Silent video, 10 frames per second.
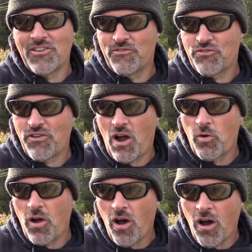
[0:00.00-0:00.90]
of
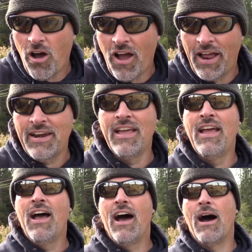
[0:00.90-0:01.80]
trout on.
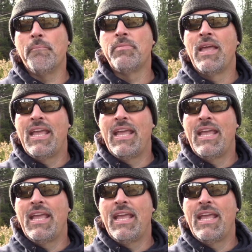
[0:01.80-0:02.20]
Um,